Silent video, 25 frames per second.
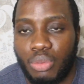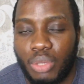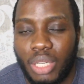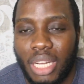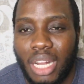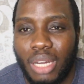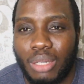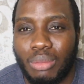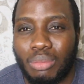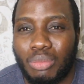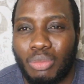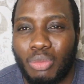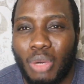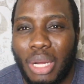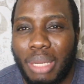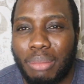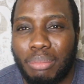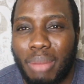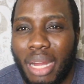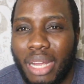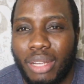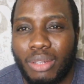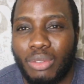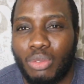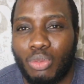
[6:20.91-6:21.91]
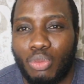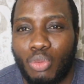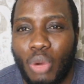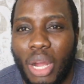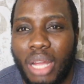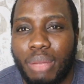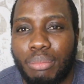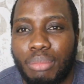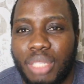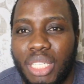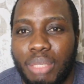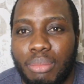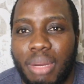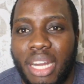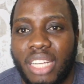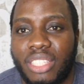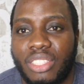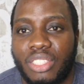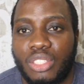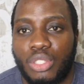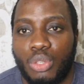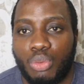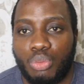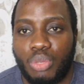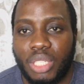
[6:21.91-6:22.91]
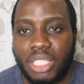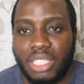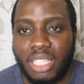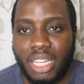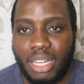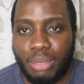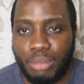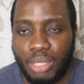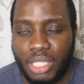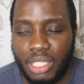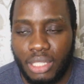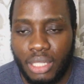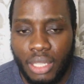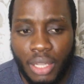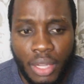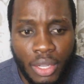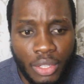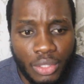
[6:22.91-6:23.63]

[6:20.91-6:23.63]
Without, why minimizing the risk, I mean.